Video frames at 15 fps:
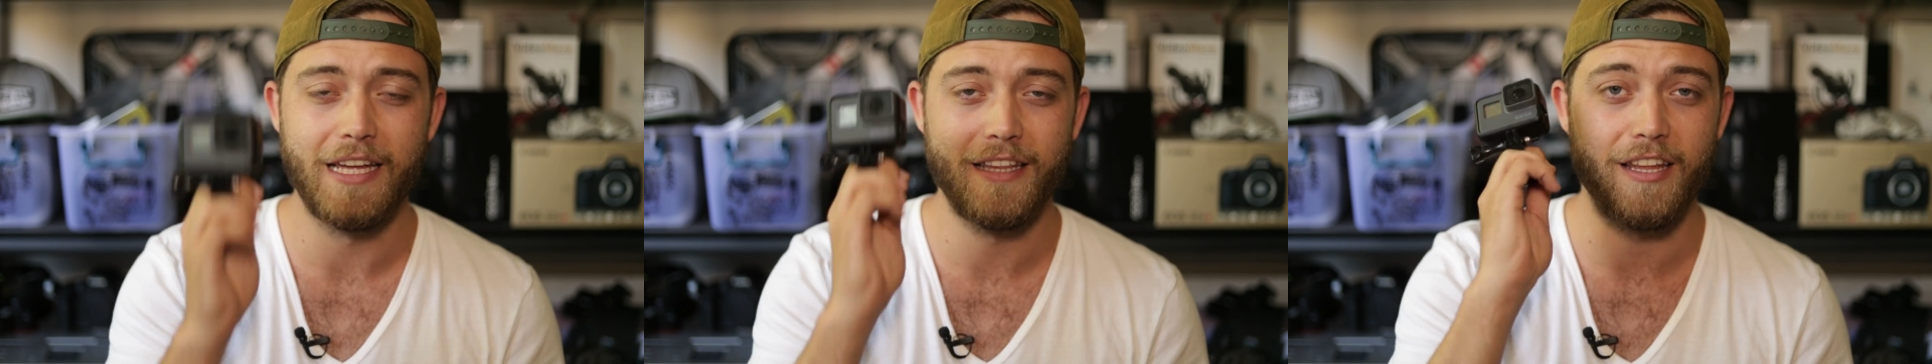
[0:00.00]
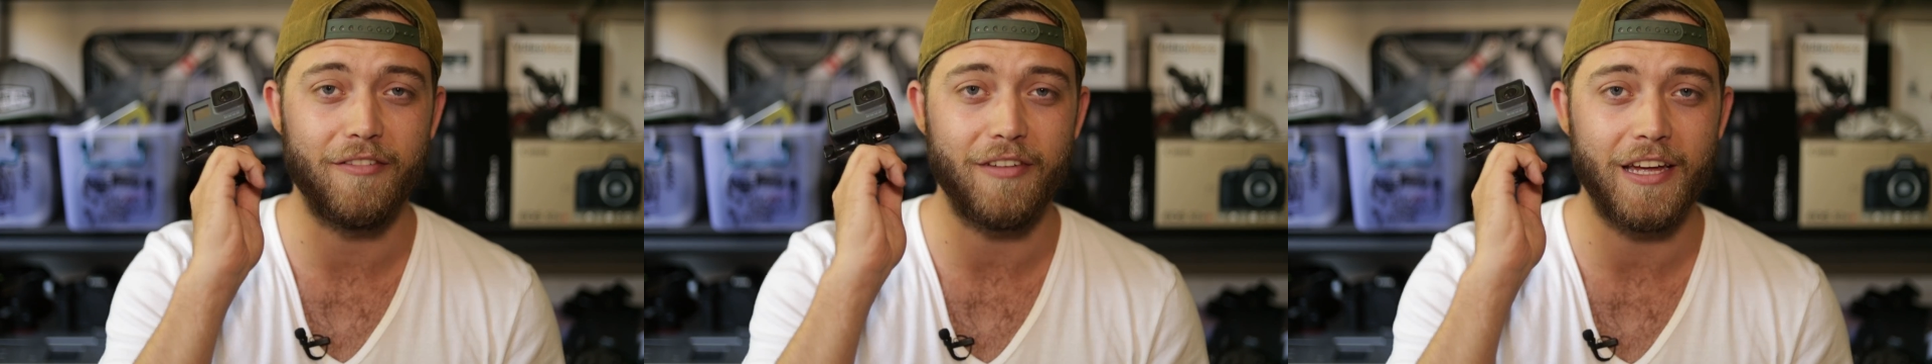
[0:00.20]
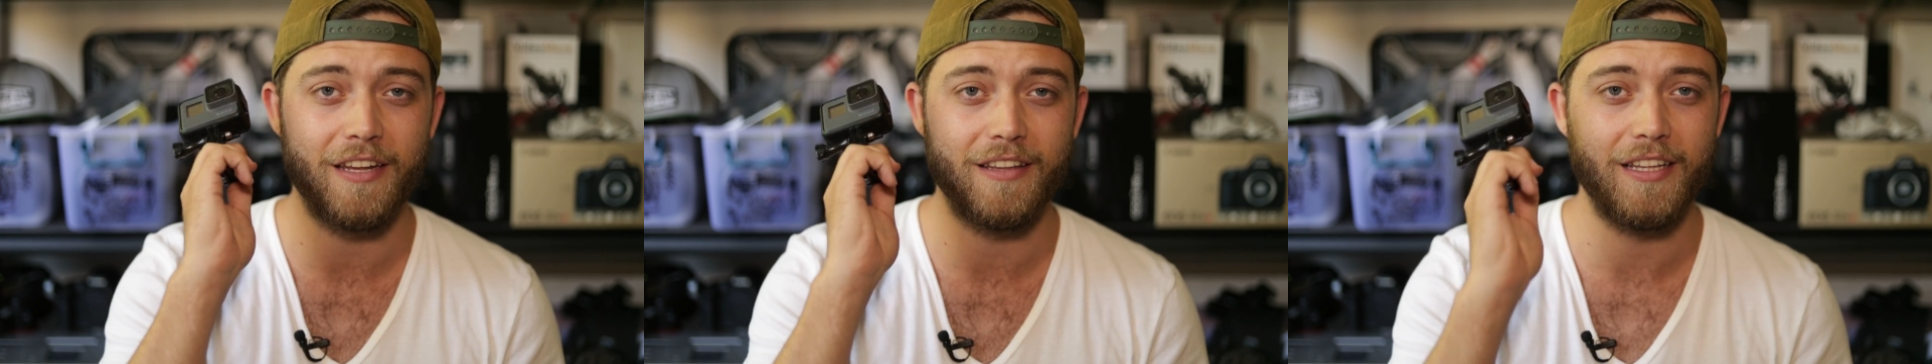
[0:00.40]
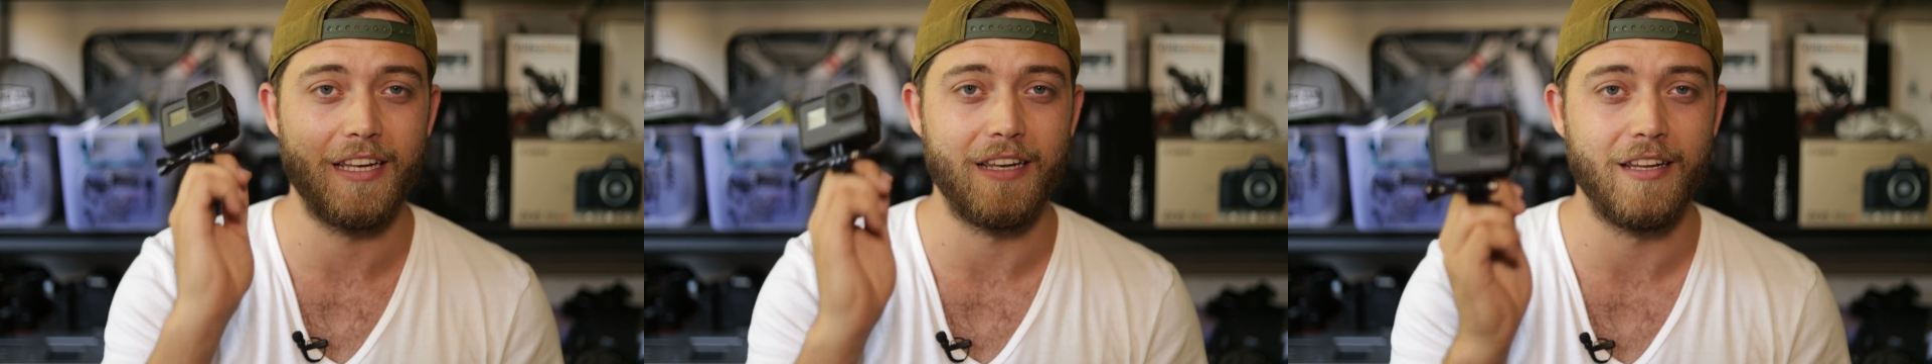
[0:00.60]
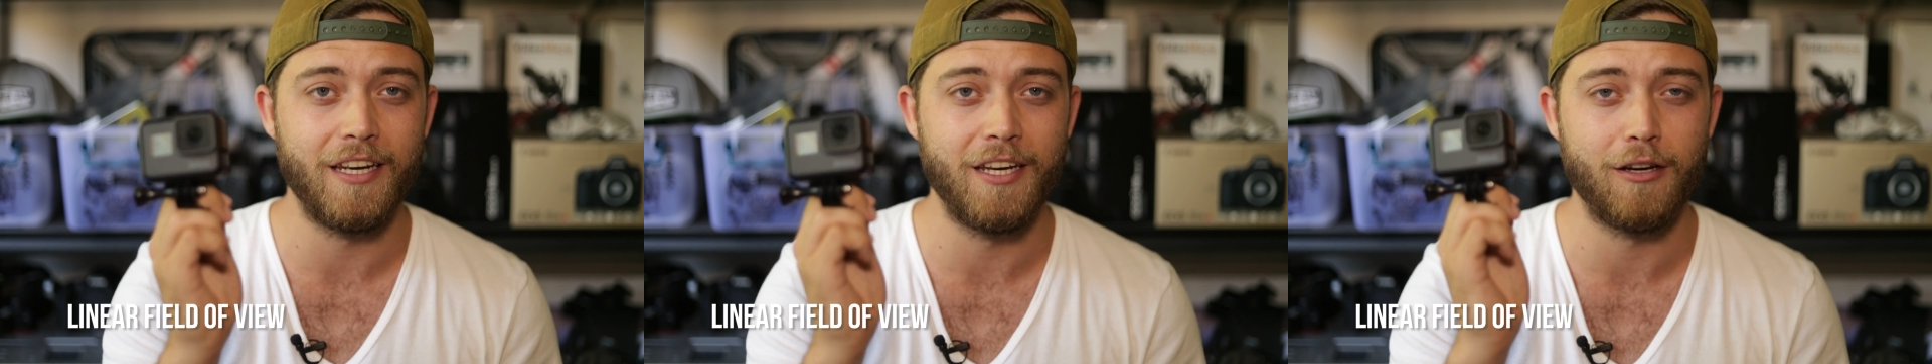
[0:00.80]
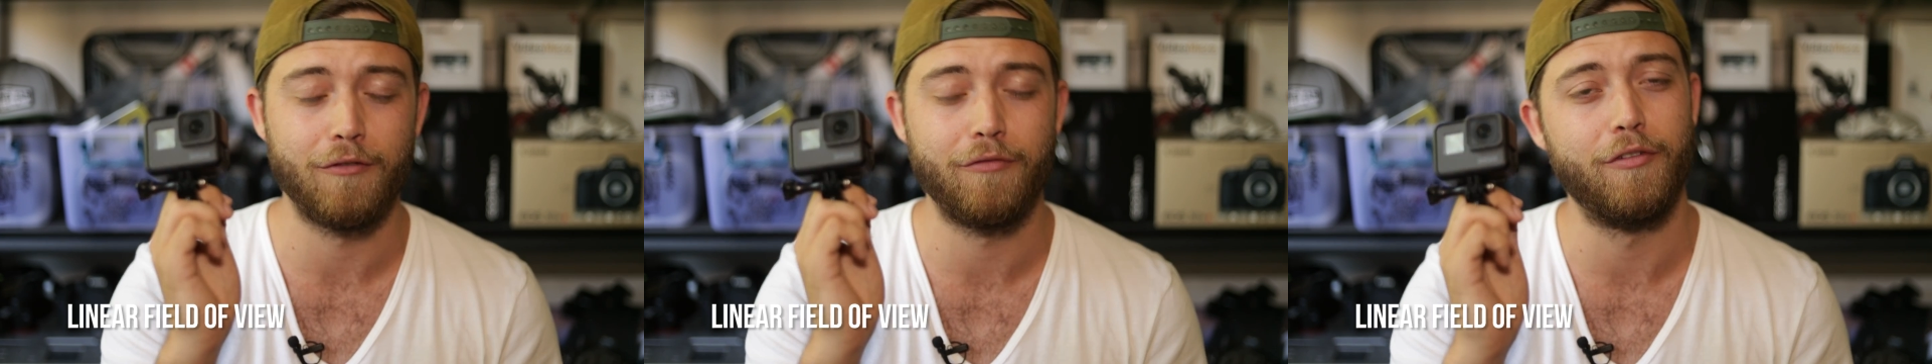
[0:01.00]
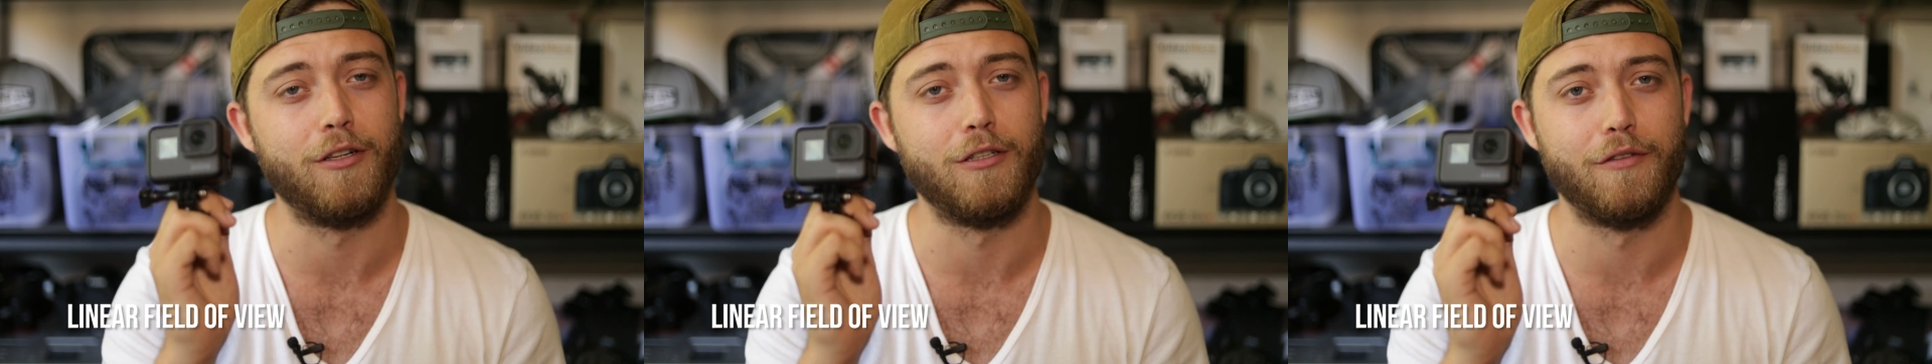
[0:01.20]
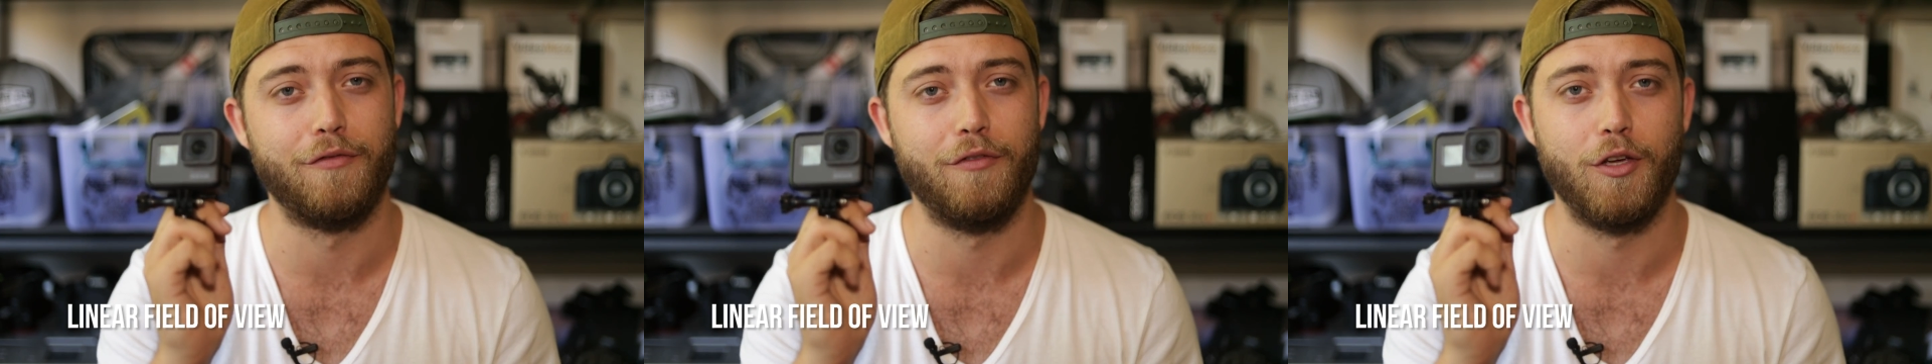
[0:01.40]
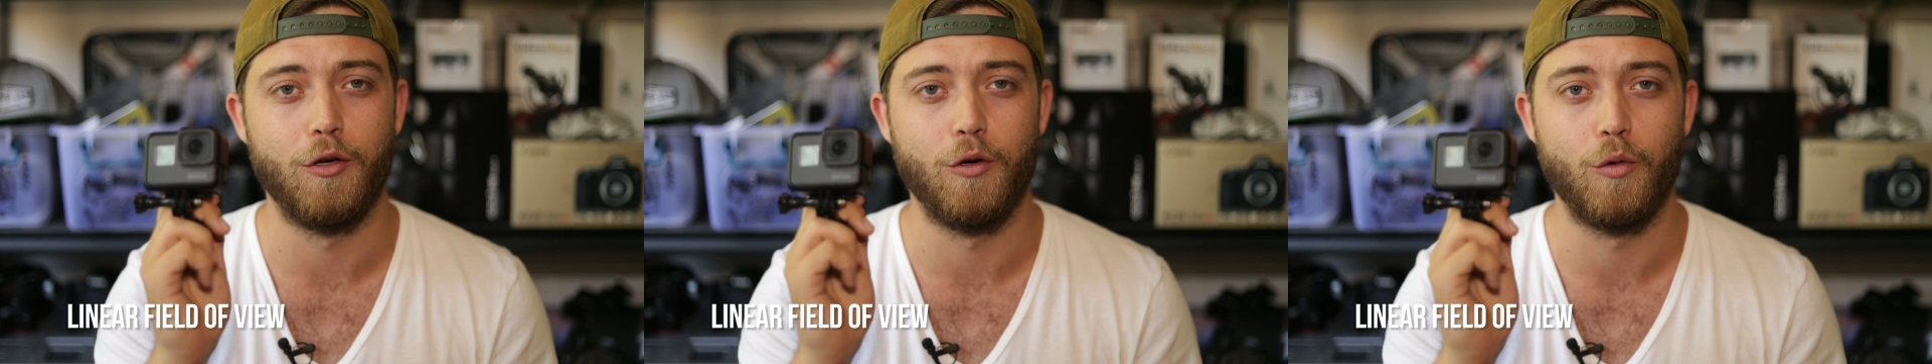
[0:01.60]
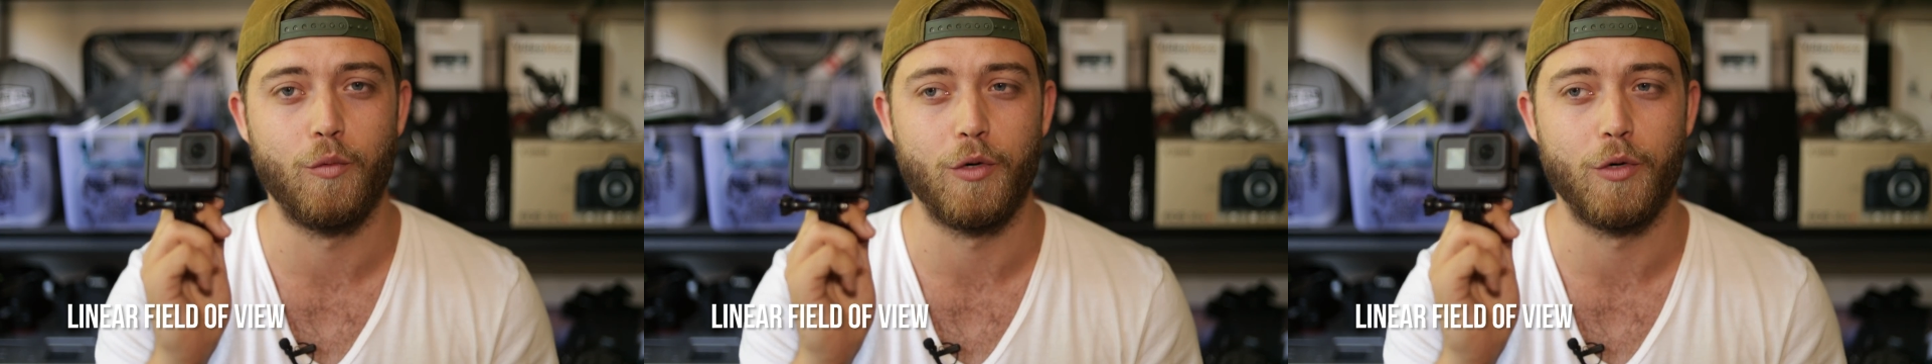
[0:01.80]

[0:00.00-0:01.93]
They've added the linear field of view,